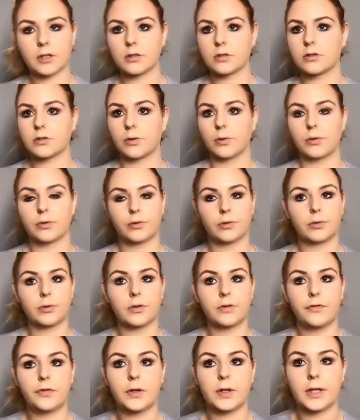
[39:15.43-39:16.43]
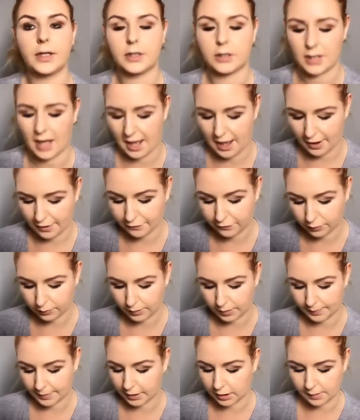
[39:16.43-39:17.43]
So don't feel like you have to
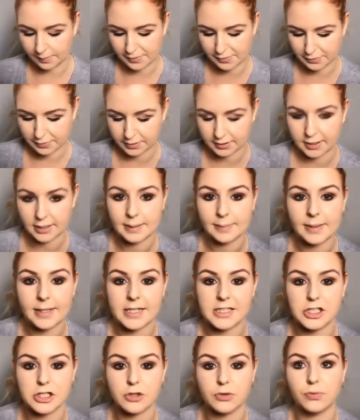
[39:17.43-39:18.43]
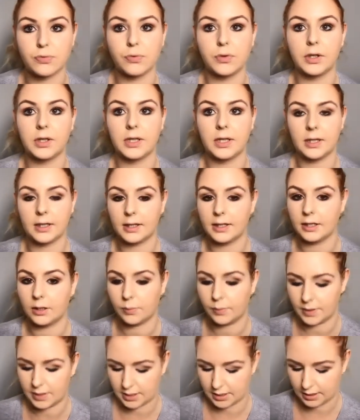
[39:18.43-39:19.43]
wear makeup all the time. I just really like
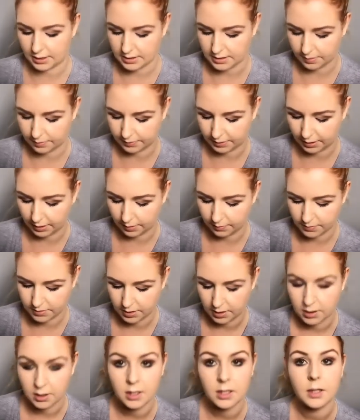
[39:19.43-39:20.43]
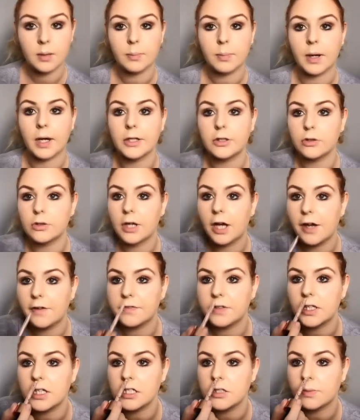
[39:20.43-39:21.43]
wearing it sometimes. But I do
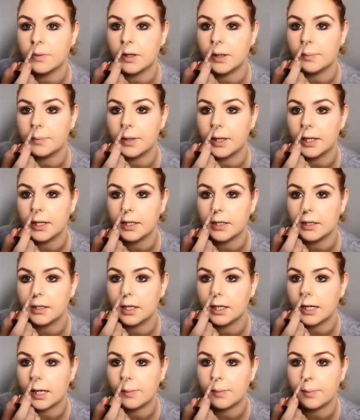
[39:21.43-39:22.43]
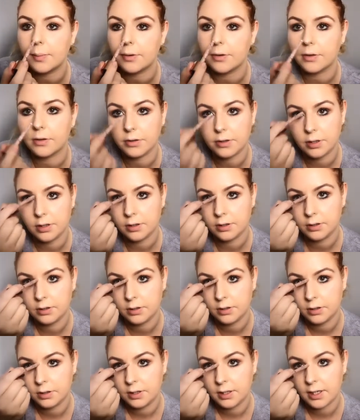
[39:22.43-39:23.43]
have days where I'm like, I can't be bothered.
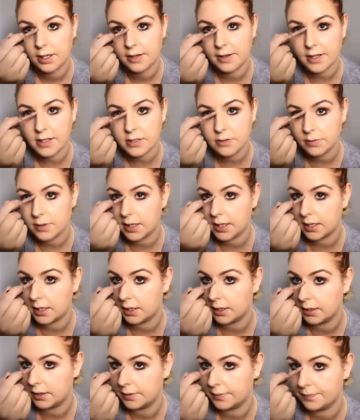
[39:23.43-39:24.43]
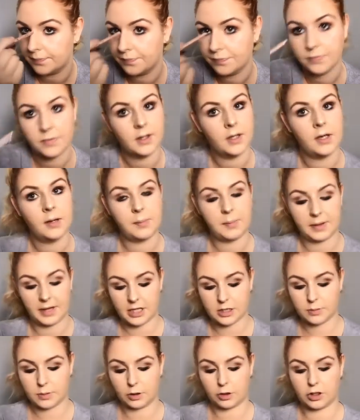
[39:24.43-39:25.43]
And that's okay. But
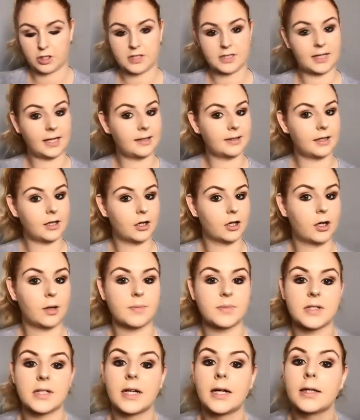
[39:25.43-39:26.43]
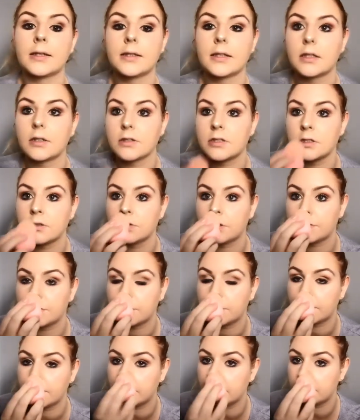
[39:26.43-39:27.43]
that's where good skincare comes in handy, because you don't have
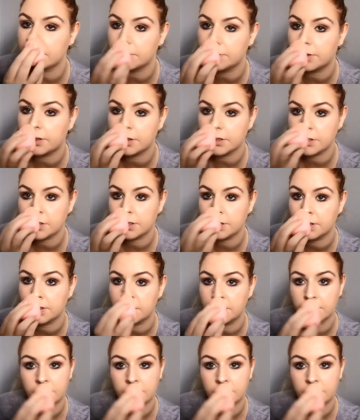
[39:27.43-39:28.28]
to worry so much.